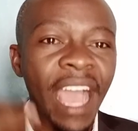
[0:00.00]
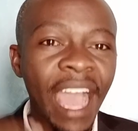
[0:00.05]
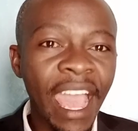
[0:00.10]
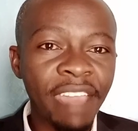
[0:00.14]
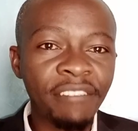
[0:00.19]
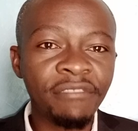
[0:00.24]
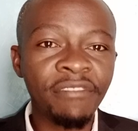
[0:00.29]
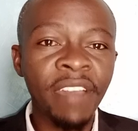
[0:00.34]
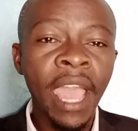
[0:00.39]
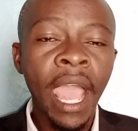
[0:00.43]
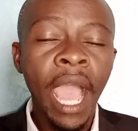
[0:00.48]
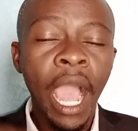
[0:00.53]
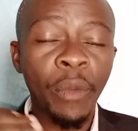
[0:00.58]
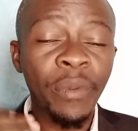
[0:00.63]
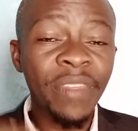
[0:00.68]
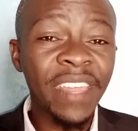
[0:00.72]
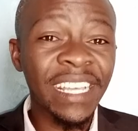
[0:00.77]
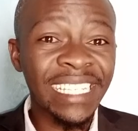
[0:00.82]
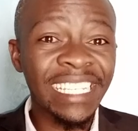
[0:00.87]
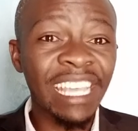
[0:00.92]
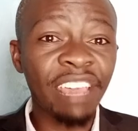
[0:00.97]

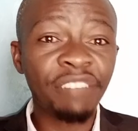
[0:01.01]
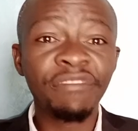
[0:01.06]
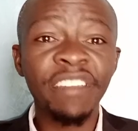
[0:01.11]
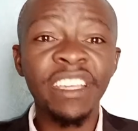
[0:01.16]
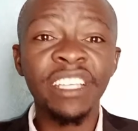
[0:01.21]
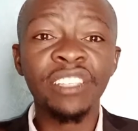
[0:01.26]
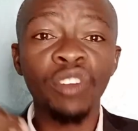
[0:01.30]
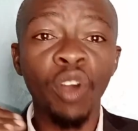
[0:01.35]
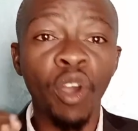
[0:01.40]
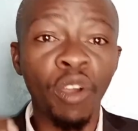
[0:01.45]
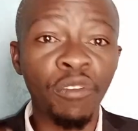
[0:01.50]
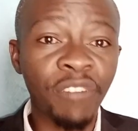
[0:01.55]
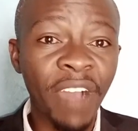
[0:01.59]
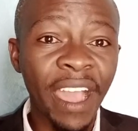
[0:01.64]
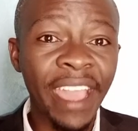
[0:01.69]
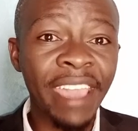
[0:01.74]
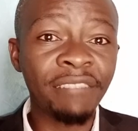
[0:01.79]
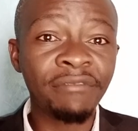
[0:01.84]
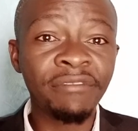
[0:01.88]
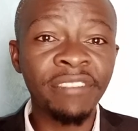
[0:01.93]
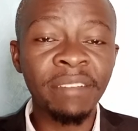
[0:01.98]
the savings of
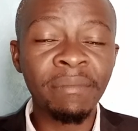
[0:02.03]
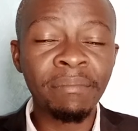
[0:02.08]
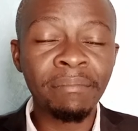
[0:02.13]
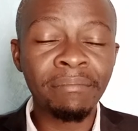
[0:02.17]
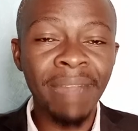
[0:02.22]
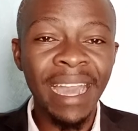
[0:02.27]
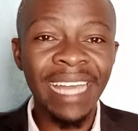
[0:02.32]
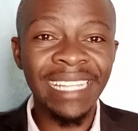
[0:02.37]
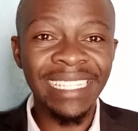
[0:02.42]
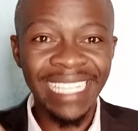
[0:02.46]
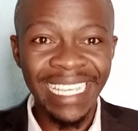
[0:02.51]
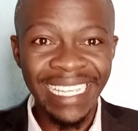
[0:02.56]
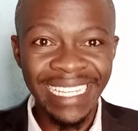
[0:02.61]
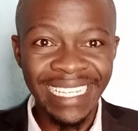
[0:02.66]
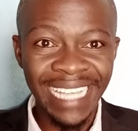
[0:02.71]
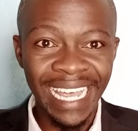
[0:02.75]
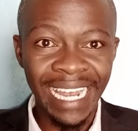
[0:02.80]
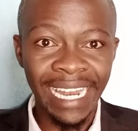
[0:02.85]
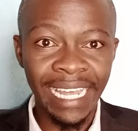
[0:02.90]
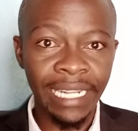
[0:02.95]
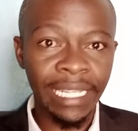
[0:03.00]
every month's
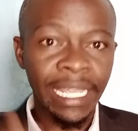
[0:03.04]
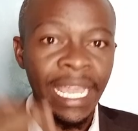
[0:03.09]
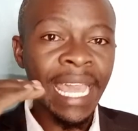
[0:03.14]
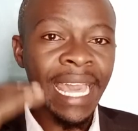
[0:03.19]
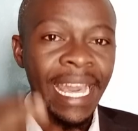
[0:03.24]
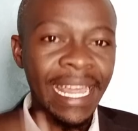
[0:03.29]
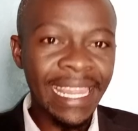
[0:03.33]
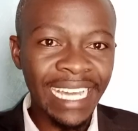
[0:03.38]
salary.